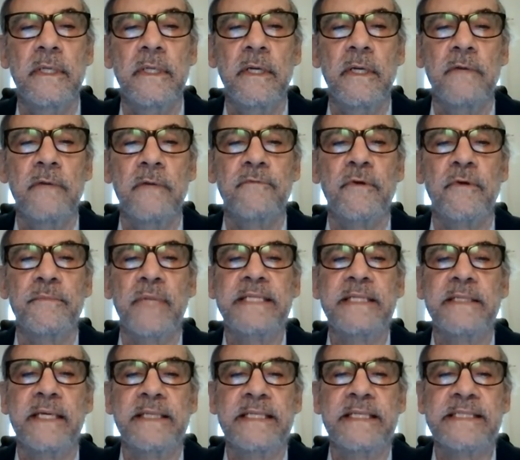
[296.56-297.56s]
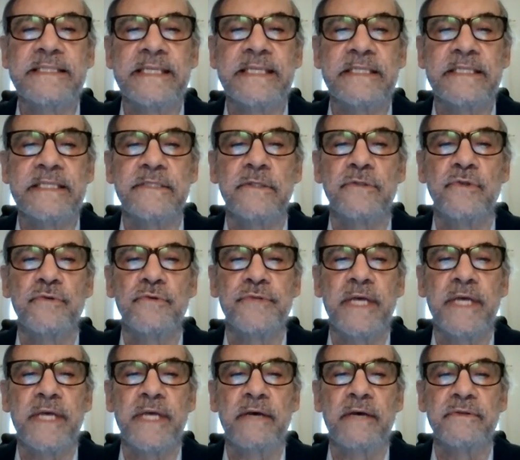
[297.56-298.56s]
From 1996 to
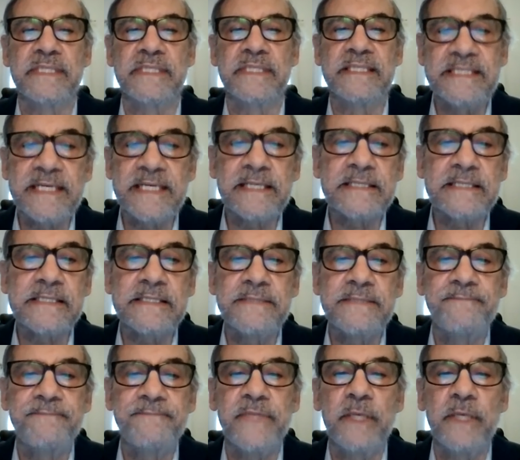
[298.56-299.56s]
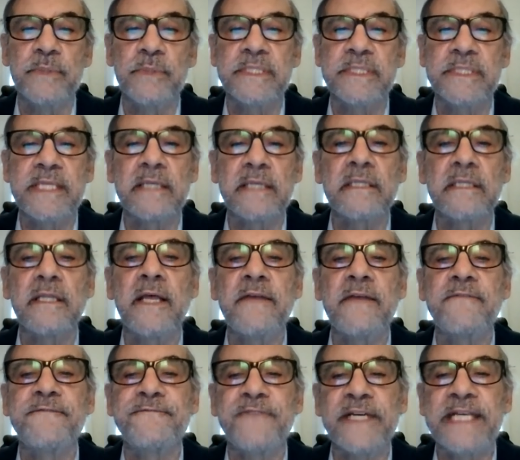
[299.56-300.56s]
2006, he was Sun
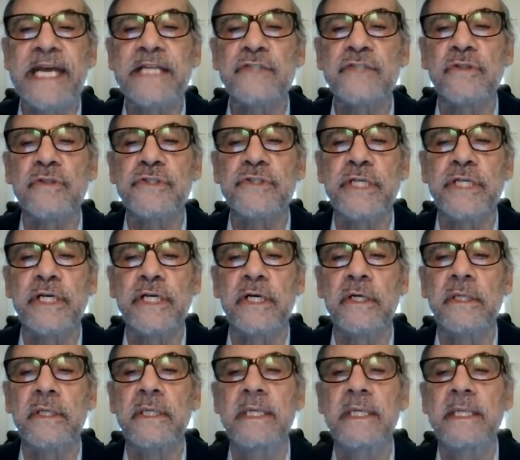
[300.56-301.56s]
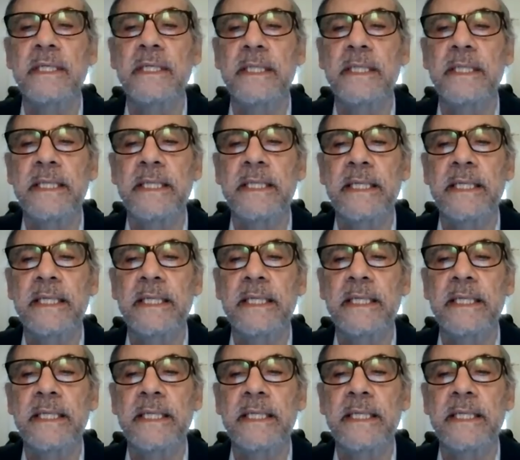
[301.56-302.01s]
Life Financial Chair and